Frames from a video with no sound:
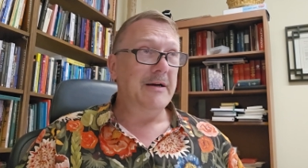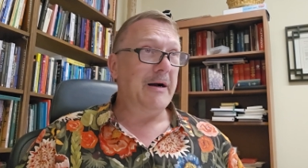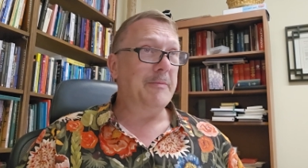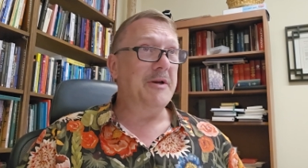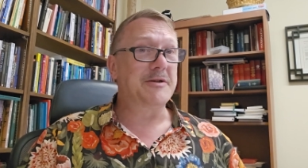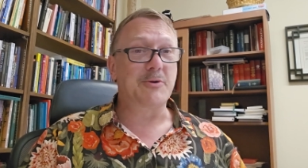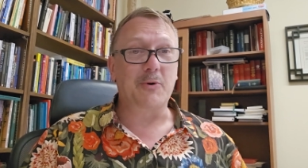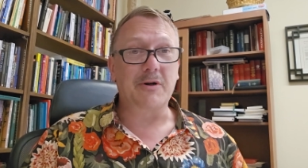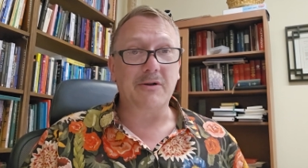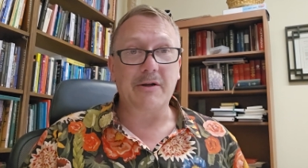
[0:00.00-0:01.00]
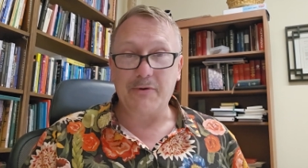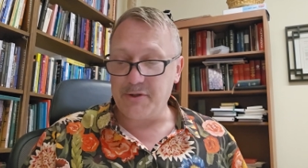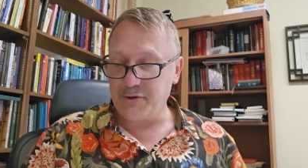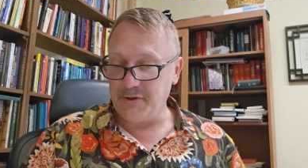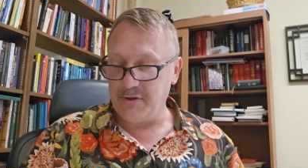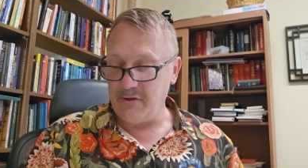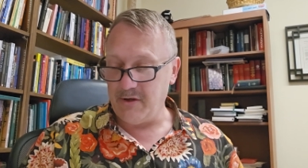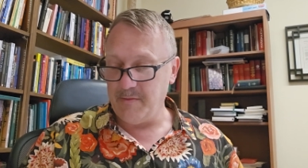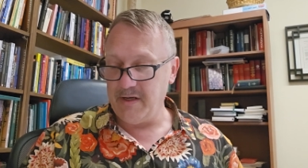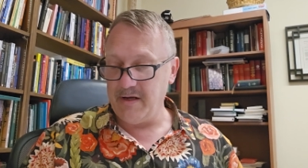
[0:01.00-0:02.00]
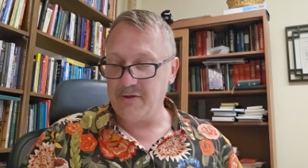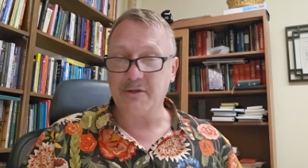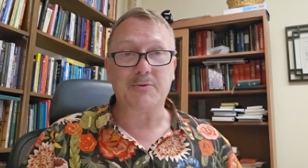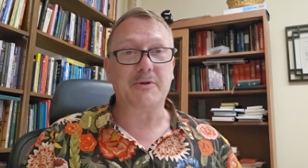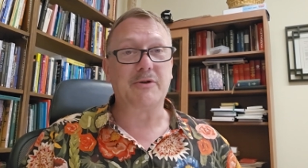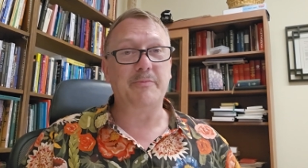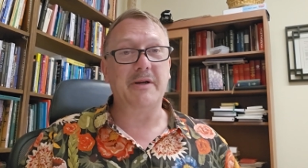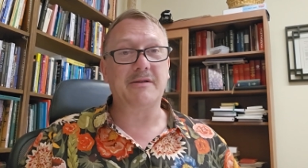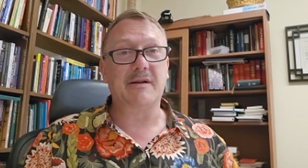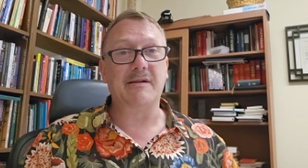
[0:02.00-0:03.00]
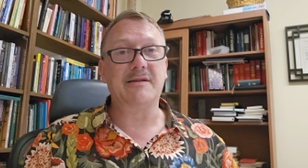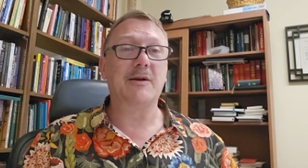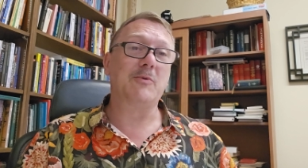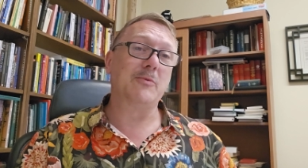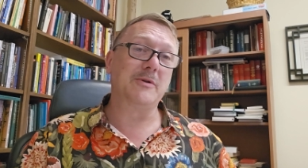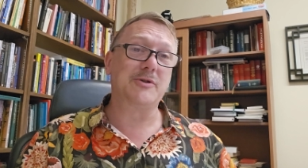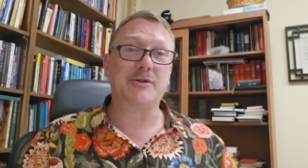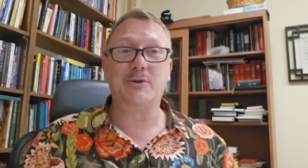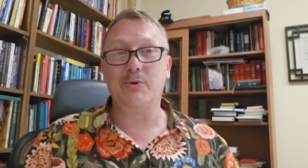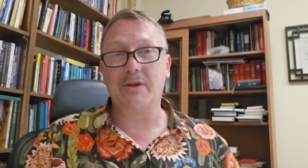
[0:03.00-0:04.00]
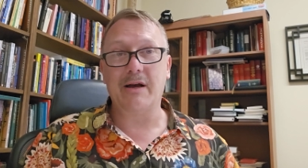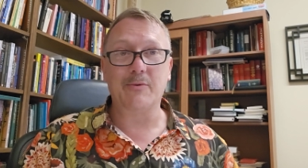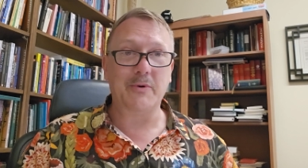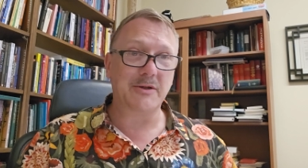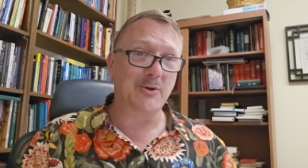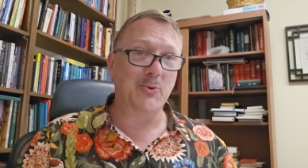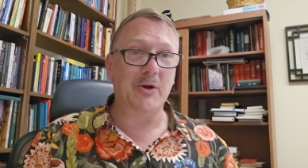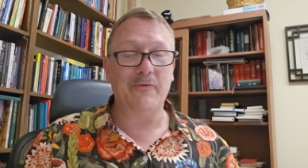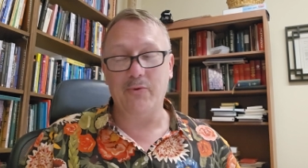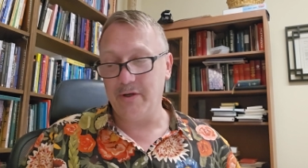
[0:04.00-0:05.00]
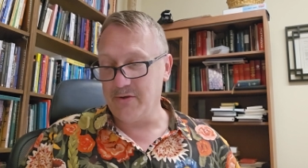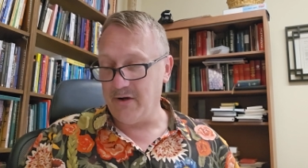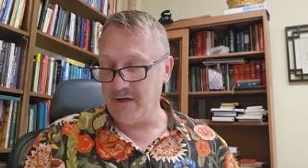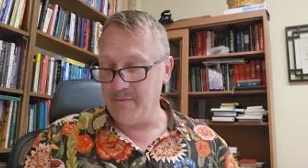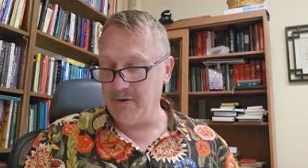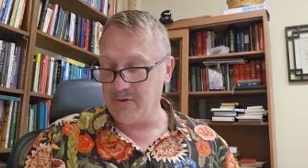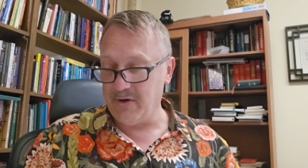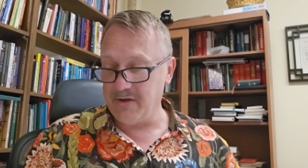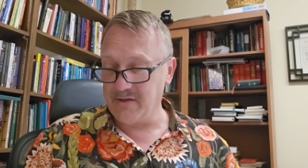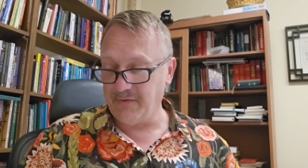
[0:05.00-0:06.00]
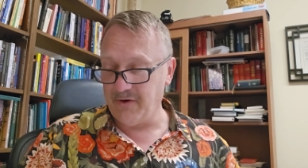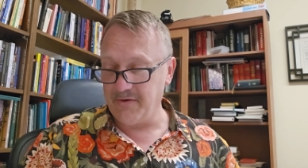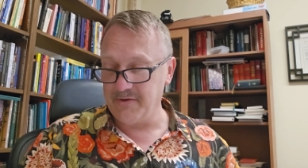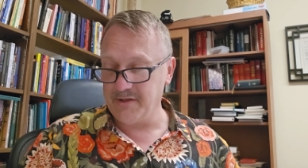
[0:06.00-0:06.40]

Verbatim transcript: um, historically Christian denominations which have basically said, well, we'll just do it that way so we avoid talking about God as Father,